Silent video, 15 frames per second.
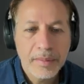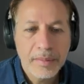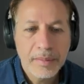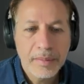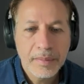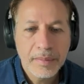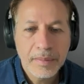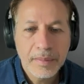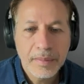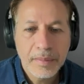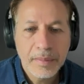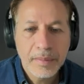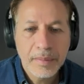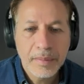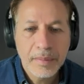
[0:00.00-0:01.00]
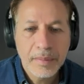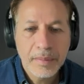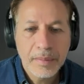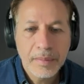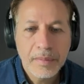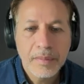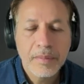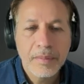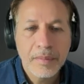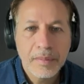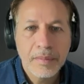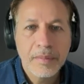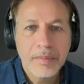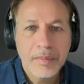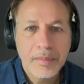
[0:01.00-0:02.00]

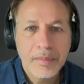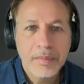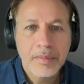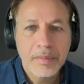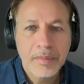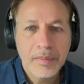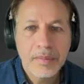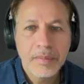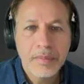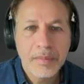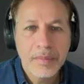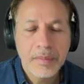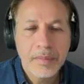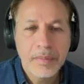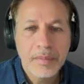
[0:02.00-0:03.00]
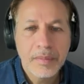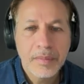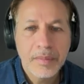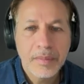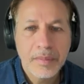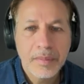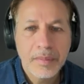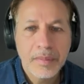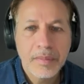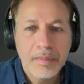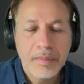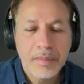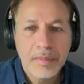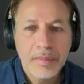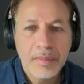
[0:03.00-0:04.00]

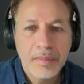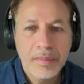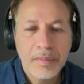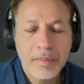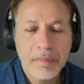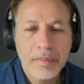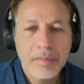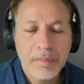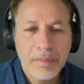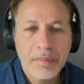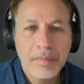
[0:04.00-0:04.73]
[no speech]